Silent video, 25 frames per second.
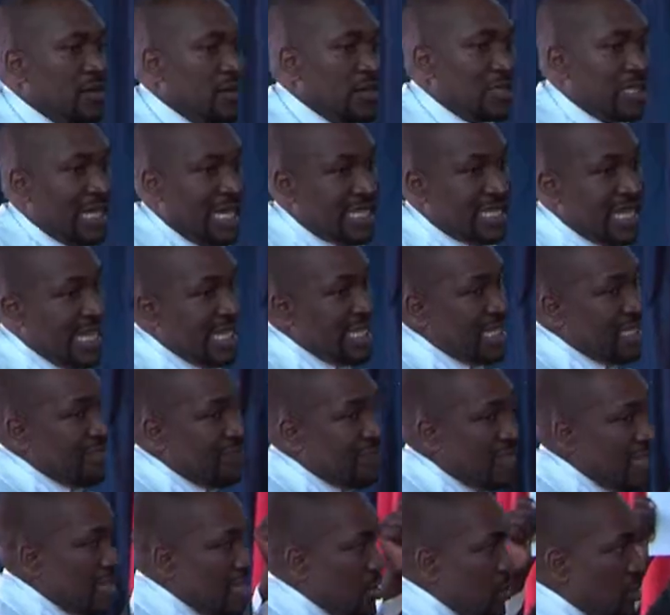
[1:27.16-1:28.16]
that are in
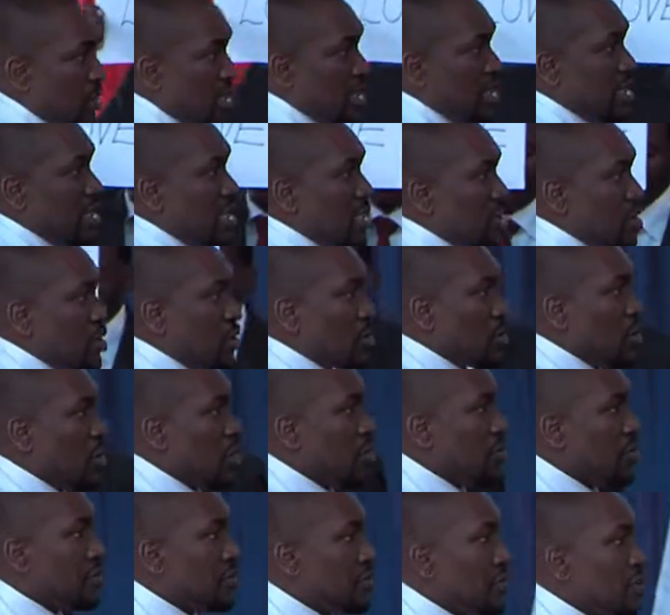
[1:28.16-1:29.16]
1 Corinthians
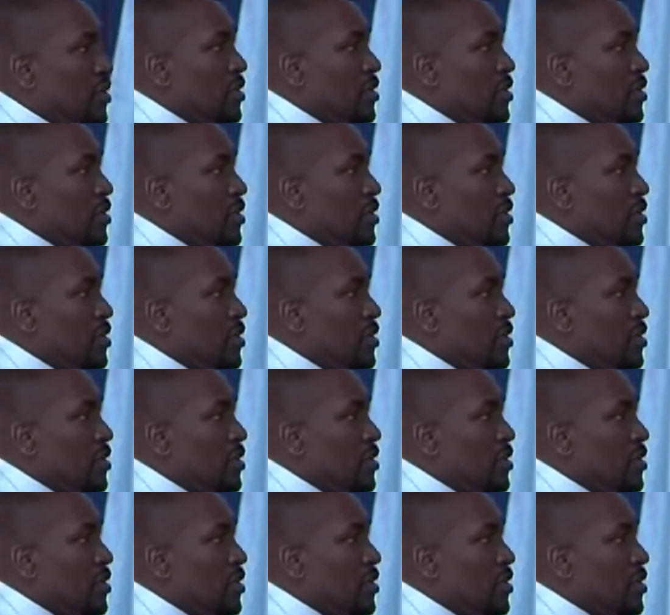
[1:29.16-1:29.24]
12